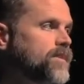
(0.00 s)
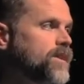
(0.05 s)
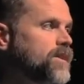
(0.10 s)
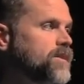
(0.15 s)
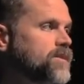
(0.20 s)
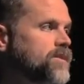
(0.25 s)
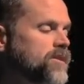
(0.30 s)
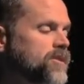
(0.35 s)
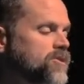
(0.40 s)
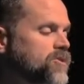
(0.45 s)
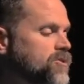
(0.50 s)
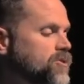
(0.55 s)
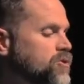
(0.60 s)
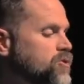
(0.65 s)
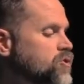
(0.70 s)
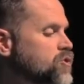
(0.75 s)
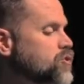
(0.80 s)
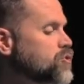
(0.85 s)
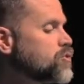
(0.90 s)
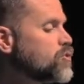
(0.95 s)
that just
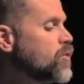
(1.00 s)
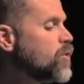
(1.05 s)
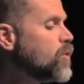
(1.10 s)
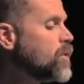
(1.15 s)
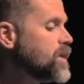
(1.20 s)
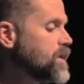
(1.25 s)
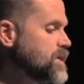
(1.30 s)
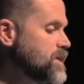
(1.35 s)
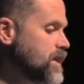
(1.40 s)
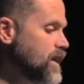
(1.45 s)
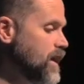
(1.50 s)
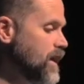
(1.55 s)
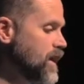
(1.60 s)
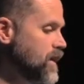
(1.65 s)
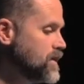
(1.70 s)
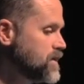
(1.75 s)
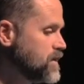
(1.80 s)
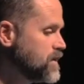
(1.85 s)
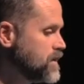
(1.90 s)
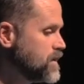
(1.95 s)
destroys
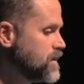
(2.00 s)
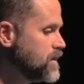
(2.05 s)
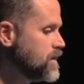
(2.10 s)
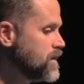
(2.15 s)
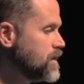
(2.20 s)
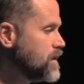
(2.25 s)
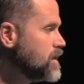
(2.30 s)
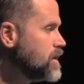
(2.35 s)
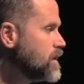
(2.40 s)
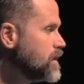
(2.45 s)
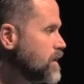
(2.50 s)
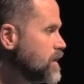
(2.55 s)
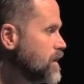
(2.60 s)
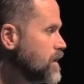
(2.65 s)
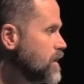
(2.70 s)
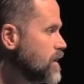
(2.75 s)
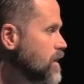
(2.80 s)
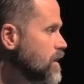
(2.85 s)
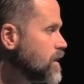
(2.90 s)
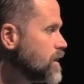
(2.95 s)
us.
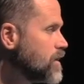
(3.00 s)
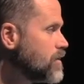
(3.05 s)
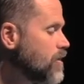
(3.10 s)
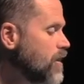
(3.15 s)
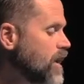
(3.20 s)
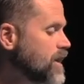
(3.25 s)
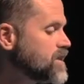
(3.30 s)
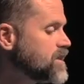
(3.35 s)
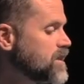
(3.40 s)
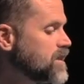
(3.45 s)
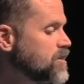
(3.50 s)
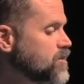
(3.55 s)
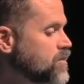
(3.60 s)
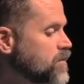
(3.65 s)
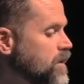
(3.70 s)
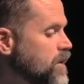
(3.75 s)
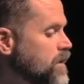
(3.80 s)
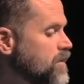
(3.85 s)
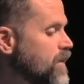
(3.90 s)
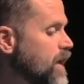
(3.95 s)
Christ gets
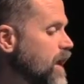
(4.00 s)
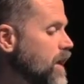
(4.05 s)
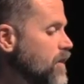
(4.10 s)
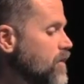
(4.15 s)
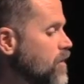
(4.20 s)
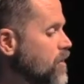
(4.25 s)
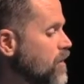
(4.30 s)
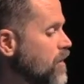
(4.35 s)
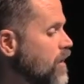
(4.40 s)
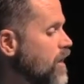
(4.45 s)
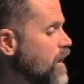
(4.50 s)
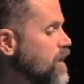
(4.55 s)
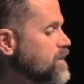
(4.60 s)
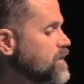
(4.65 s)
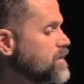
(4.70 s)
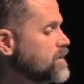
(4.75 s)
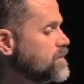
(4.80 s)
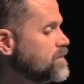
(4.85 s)
rid of that on the cross.